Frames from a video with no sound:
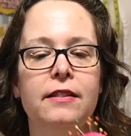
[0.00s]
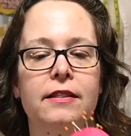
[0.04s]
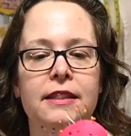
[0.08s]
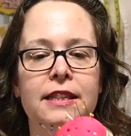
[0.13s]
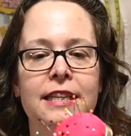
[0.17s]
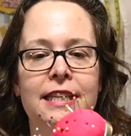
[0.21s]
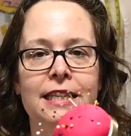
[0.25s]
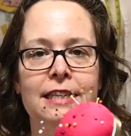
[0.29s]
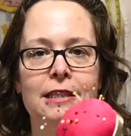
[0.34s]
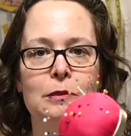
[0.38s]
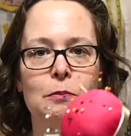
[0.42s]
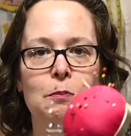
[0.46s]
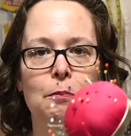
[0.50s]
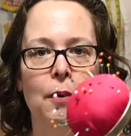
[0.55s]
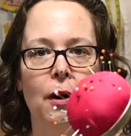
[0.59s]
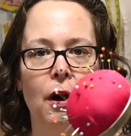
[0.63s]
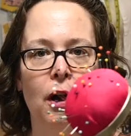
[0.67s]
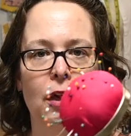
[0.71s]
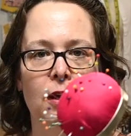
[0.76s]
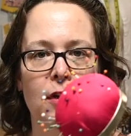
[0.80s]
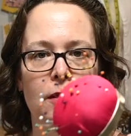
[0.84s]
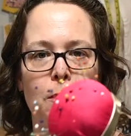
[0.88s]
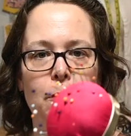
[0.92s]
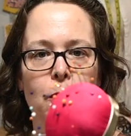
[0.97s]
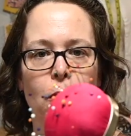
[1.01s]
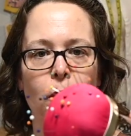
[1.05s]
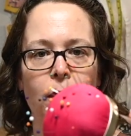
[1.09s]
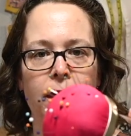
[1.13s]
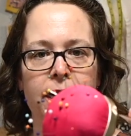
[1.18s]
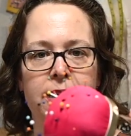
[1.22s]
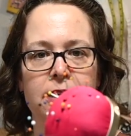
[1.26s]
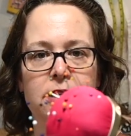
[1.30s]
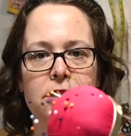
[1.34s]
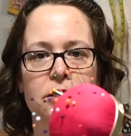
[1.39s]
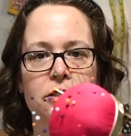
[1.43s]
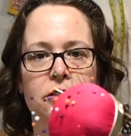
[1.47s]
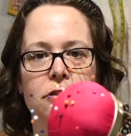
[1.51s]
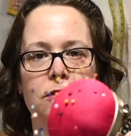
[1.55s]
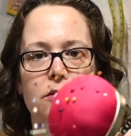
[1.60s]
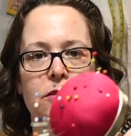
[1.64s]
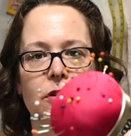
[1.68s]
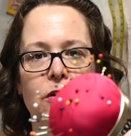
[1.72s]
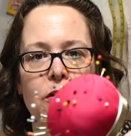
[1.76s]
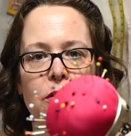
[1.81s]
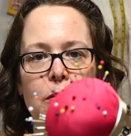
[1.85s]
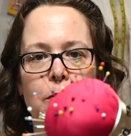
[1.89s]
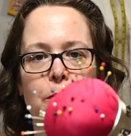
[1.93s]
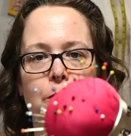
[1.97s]
these ball points,
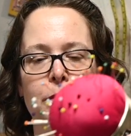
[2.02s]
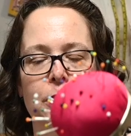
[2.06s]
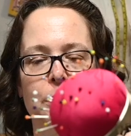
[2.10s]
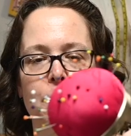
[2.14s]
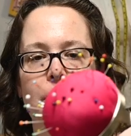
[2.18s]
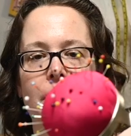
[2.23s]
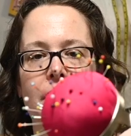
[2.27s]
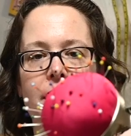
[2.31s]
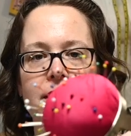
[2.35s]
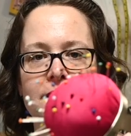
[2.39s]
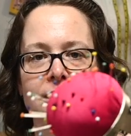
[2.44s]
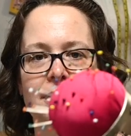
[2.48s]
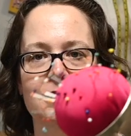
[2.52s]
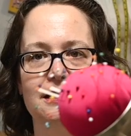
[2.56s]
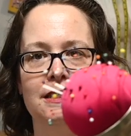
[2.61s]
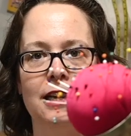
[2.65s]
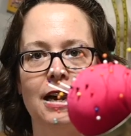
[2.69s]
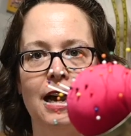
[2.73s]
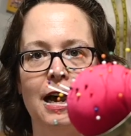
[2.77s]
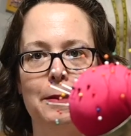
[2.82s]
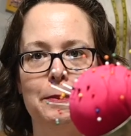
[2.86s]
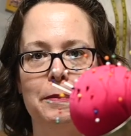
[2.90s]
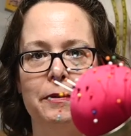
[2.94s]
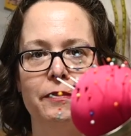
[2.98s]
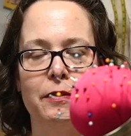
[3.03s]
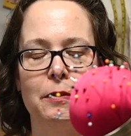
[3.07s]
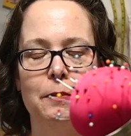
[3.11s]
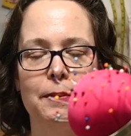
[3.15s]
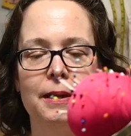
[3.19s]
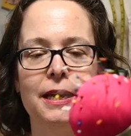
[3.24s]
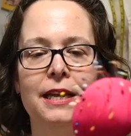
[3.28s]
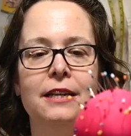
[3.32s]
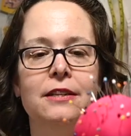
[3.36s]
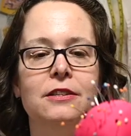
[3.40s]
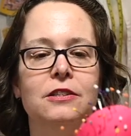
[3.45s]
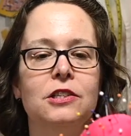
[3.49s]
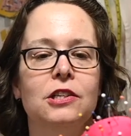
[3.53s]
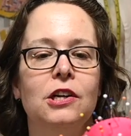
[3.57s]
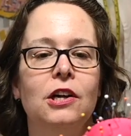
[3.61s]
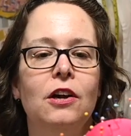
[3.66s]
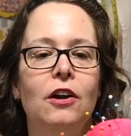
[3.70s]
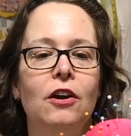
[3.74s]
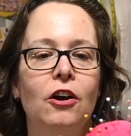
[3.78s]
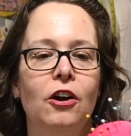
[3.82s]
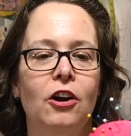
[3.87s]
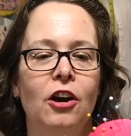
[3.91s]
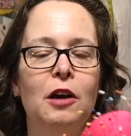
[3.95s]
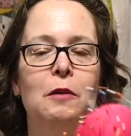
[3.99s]
or the balls at the top of the pins,
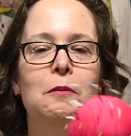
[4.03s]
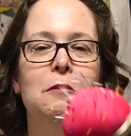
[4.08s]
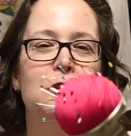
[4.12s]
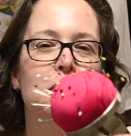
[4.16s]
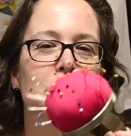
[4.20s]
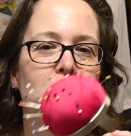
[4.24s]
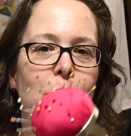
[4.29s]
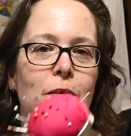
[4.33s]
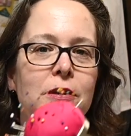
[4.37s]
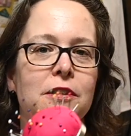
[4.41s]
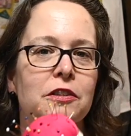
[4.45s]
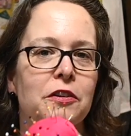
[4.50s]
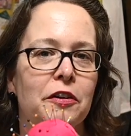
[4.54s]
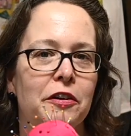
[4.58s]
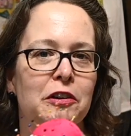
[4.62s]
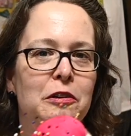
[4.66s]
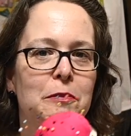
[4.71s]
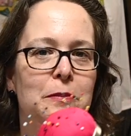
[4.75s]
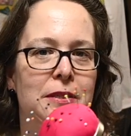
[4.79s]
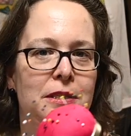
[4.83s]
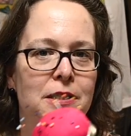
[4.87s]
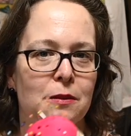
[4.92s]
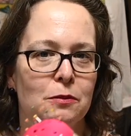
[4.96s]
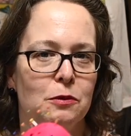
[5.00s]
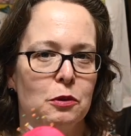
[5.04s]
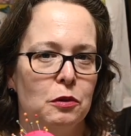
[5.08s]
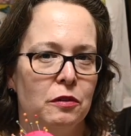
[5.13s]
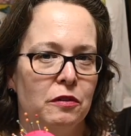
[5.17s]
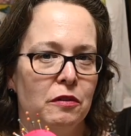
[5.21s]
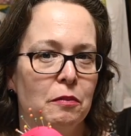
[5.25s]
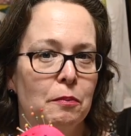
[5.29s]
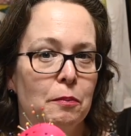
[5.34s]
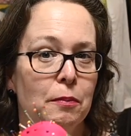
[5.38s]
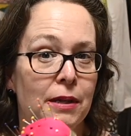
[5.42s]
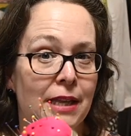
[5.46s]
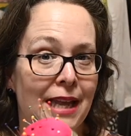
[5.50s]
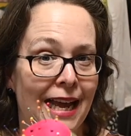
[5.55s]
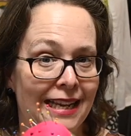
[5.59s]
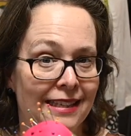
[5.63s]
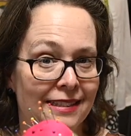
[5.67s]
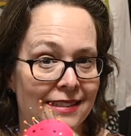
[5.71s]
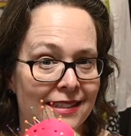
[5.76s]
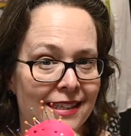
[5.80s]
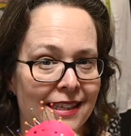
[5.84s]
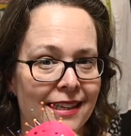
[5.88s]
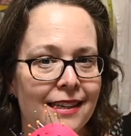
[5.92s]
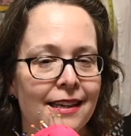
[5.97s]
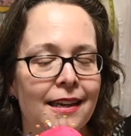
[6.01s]
are almost always going to be some sort of
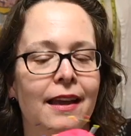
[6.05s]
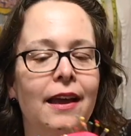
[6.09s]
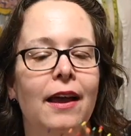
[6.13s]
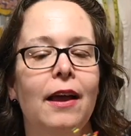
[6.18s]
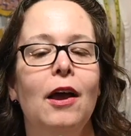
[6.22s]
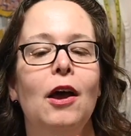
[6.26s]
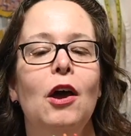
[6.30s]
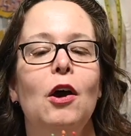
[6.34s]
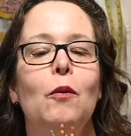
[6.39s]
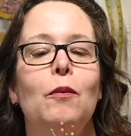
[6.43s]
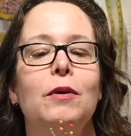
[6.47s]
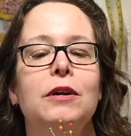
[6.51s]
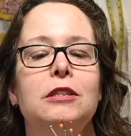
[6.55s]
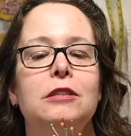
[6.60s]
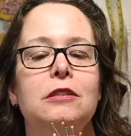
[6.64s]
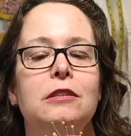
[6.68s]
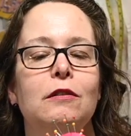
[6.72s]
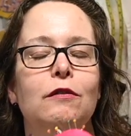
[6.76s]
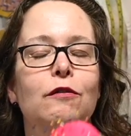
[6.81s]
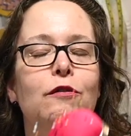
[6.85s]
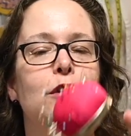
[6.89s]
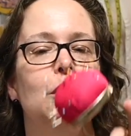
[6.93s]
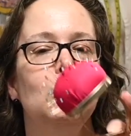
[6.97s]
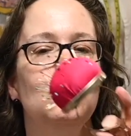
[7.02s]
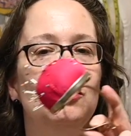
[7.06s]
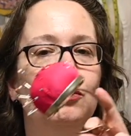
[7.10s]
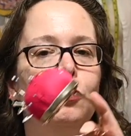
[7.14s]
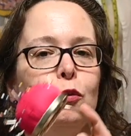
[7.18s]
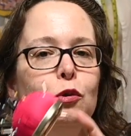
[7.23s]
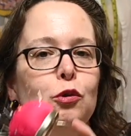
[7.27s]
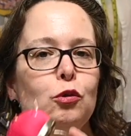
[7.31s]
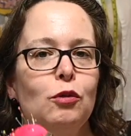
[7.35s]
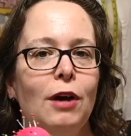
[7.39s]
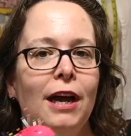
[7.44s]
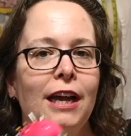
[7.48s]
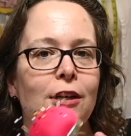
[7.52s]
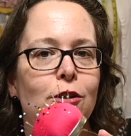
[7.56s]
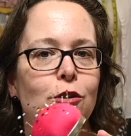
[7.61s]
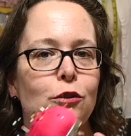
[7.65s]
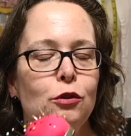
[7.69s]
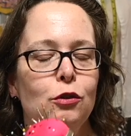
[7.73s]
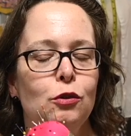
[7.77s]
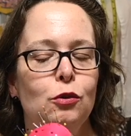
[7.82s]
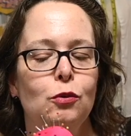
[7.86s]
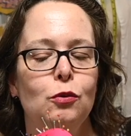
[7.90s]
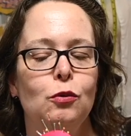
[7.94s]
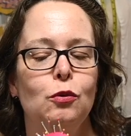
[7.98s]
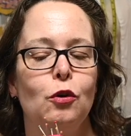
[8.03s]
plastic, which if you tried
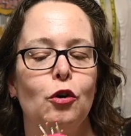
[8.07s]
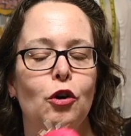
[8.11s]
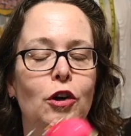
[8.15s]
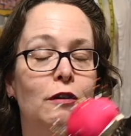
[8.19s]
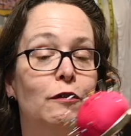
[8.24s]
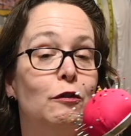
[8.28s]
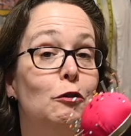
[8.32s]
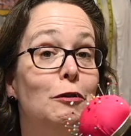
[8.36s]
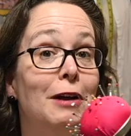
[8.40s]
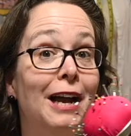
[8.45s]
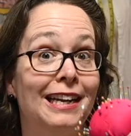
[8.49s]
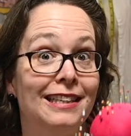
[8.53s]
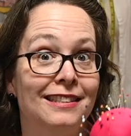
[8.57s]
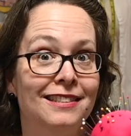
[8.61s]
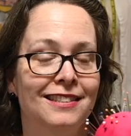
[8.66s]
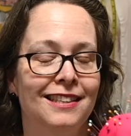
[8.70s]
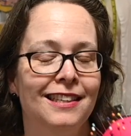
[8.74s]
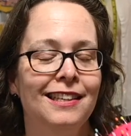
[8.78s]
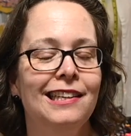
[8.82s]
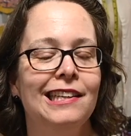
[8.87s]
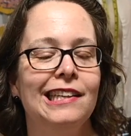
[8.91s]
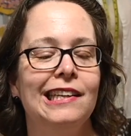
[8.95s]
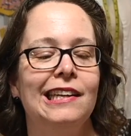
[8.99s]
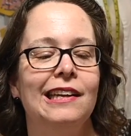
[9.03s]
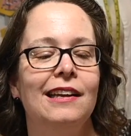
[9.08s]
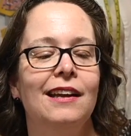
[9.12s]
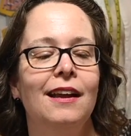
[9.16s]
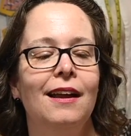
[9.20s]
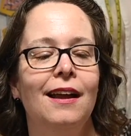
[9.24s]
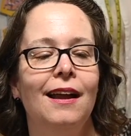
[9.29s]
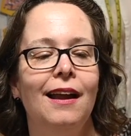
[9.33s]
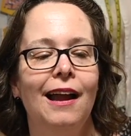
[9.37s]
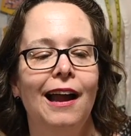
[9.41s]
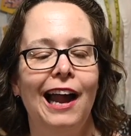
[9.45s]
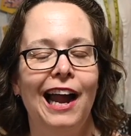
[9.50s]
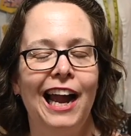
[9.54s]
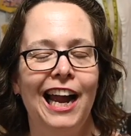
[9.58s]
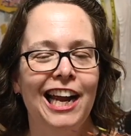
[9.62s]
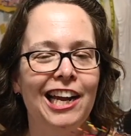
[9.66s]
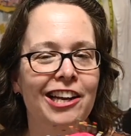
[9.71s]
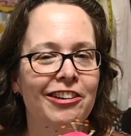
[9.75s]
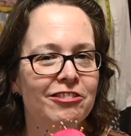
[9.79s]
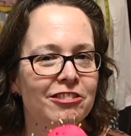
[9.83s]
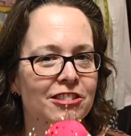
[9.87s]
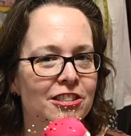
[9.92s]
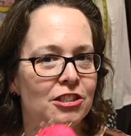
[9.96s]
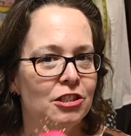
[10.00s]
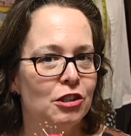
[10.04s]
to, or if you accidentally
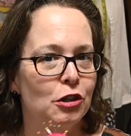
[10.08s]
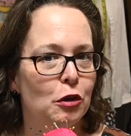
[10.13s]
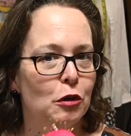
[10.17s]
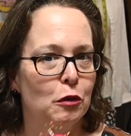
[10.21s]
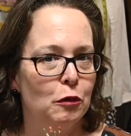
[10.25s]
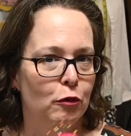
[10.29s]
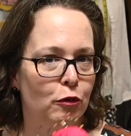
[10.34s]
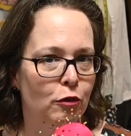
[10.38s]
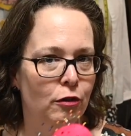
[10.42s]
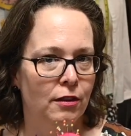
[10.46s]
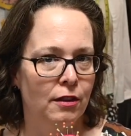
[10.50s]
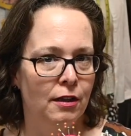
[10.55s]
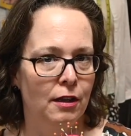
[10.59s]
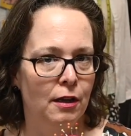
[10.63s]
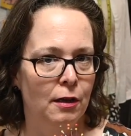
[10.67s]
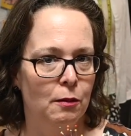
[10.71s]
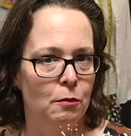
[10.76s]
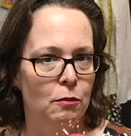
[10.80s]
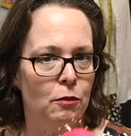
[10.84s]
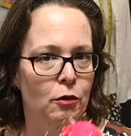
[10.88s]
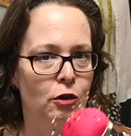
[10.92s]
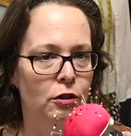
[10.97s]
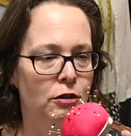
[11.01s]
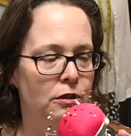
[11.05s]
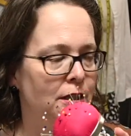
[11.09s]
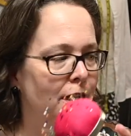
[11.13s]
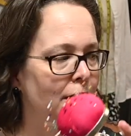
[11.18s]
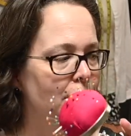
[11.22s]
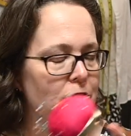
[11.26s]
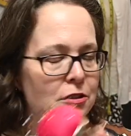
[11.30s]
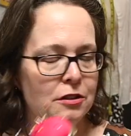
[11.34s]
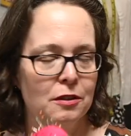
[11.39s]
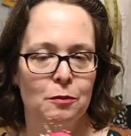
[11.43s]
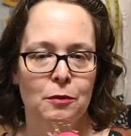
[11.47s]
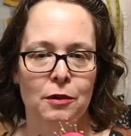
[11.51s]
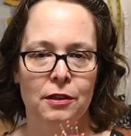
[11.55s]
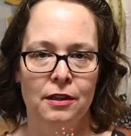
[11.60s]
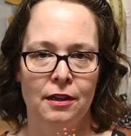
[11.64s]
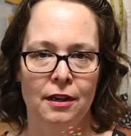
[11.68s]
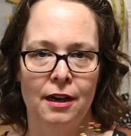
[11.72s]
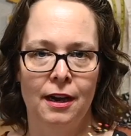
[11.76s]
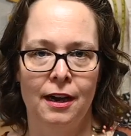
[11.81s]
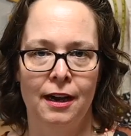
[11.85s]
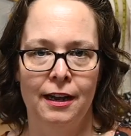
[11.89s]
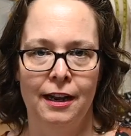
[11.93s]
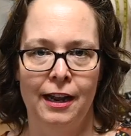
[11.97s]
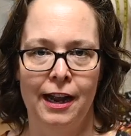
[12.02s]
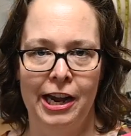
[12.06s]
ironed over them or touched them with a
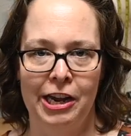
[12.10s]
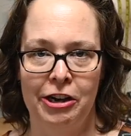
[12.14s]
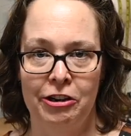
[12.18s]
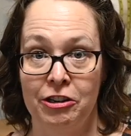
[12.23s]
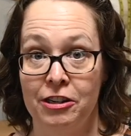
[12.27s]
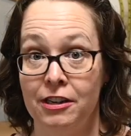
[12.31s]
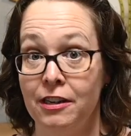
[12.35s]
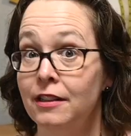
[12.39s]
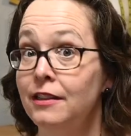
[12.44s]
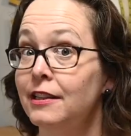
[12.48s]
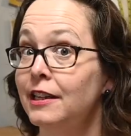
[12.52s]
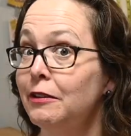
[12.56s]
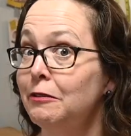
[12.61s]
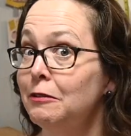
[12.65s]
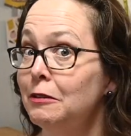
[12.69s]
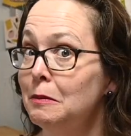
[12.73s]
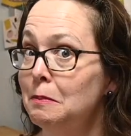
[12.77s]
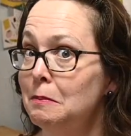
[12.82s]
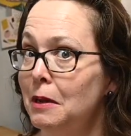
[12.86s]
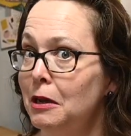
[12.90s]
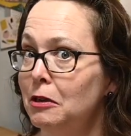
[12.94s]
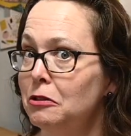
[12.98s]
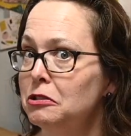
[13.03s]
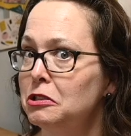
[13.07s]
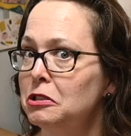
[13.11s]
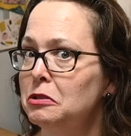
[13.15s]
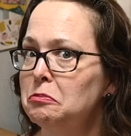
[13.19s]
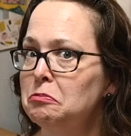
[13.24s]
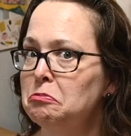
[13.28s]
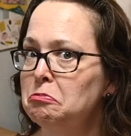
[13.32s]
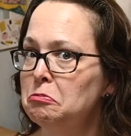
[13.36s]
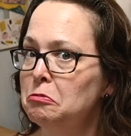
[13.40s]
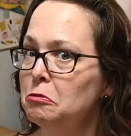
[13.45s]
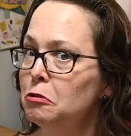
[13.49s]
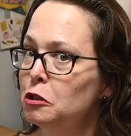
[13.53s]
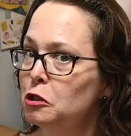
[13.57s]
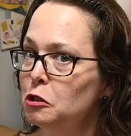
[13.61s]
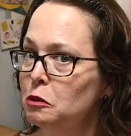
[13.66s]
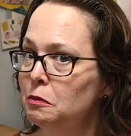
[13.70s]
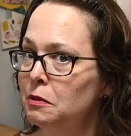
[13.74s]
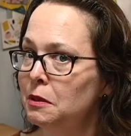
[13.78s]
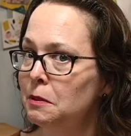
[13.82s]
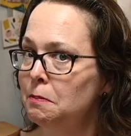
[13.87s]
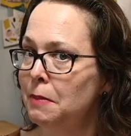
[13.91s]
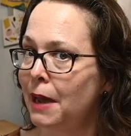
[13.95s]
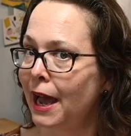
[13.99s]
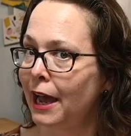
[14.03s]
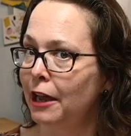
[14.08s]
hot iron, they would melt, which would
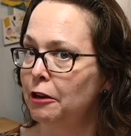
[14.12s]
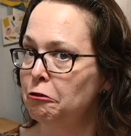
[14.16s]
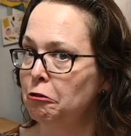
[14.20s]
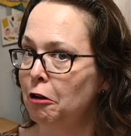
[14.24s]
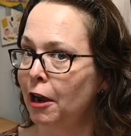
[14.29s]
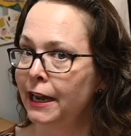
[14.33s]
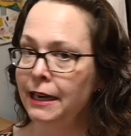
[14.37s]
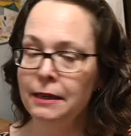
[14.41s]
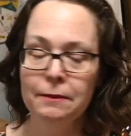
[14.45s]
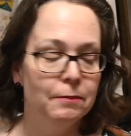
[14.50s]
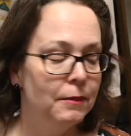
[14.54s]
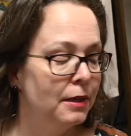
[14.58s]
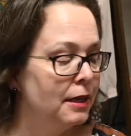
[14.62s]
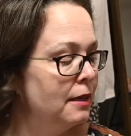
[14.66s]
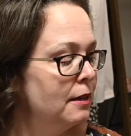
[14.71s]
be bad, right?